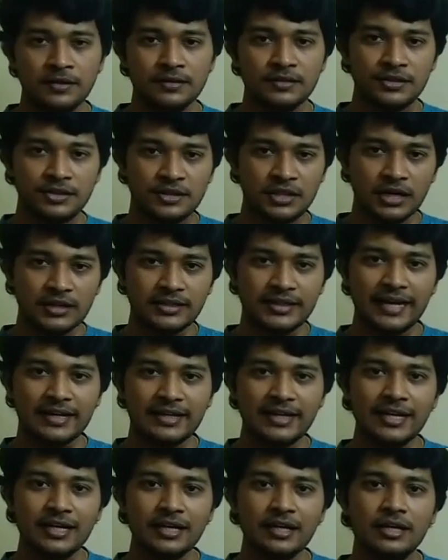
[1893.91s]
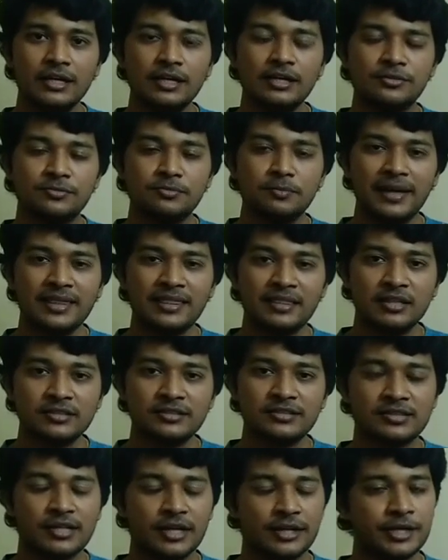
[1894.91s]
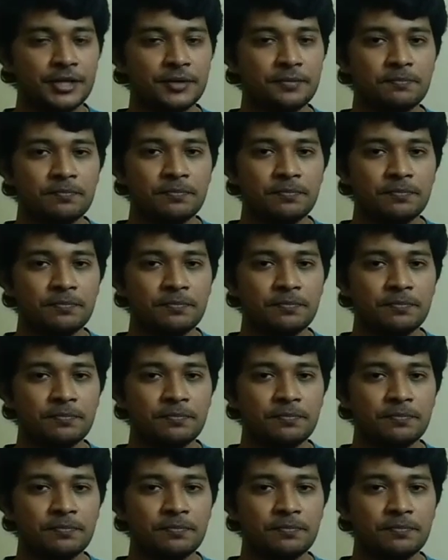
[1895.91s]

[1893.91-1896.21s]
The third technique is method study.